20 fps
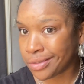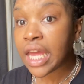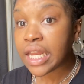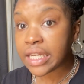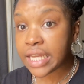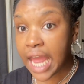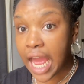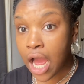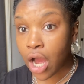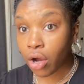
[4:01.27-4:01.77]

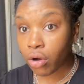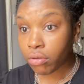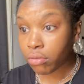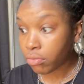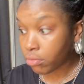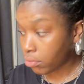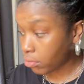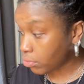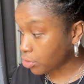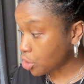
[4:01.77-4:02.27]
Now,
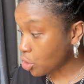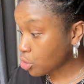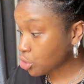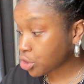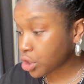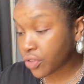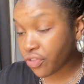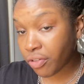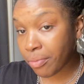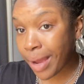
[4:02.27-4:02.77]

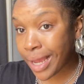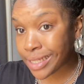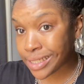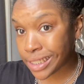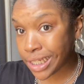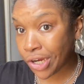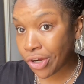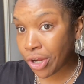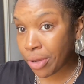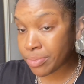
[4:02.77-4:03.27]
usually for my
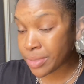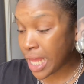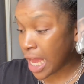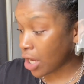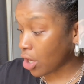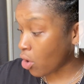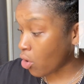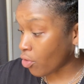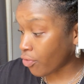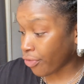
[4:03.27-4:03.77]
serums, I
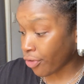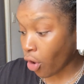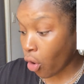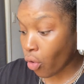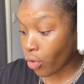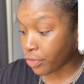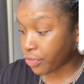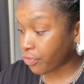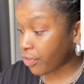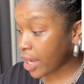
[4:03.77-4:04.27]
go for
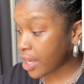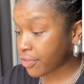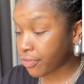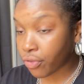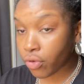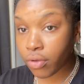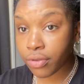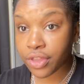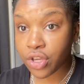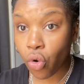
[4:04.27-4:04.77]
Old
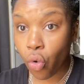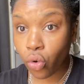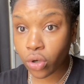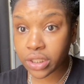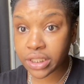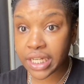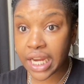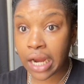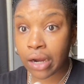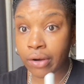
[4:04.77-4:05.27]
Faithful, The
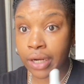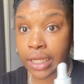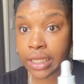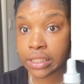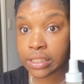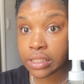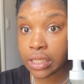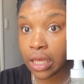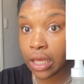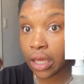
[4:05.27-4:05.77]

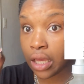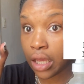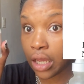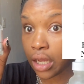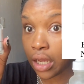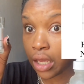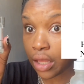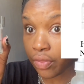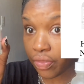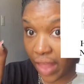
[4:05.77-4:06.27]
Ordinary's
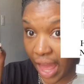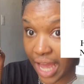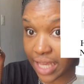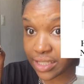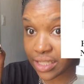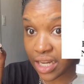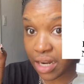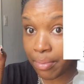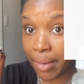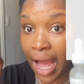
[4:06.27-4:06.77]

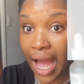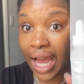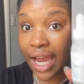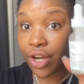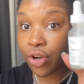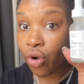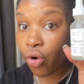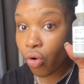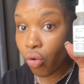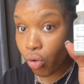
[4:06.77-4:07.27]

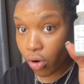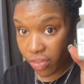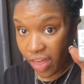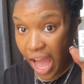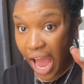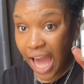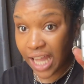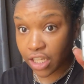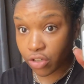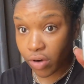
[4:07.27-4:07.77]
Niacinamide, or the
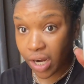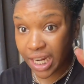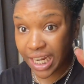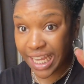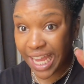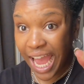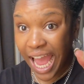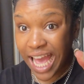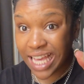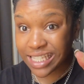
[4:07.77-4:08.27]

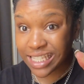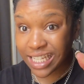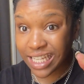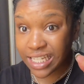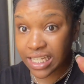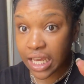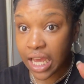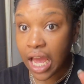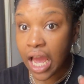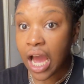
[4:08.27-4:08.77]
Hyaluronic
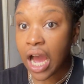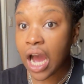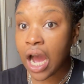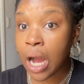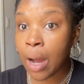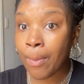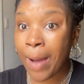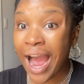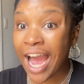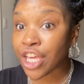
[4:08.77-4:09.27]
Acid.
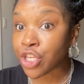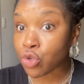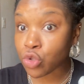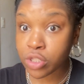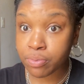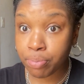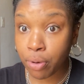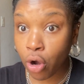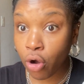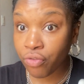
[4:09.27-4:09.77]
I use
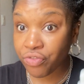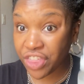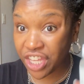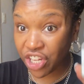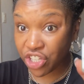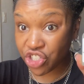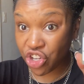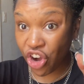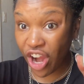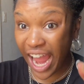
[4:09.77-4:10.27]
both.
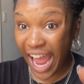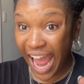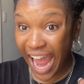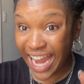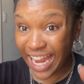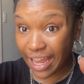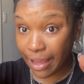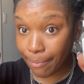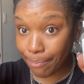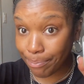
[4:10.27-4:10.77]
These are
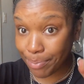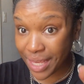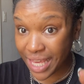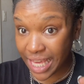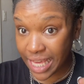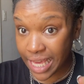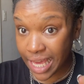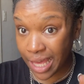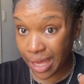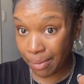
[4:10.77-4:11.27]
AM,
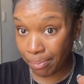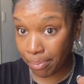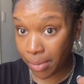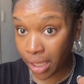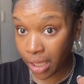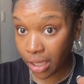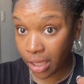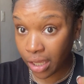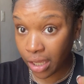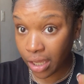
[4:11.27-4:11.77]
PM
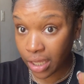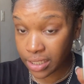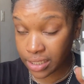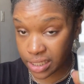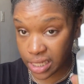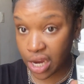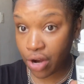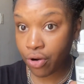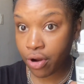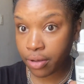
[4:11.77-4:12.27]

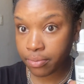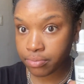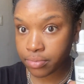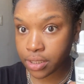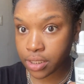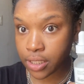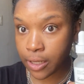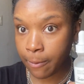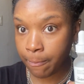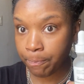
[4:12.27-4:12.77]

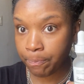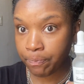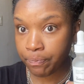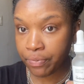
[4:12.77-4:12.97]
serums.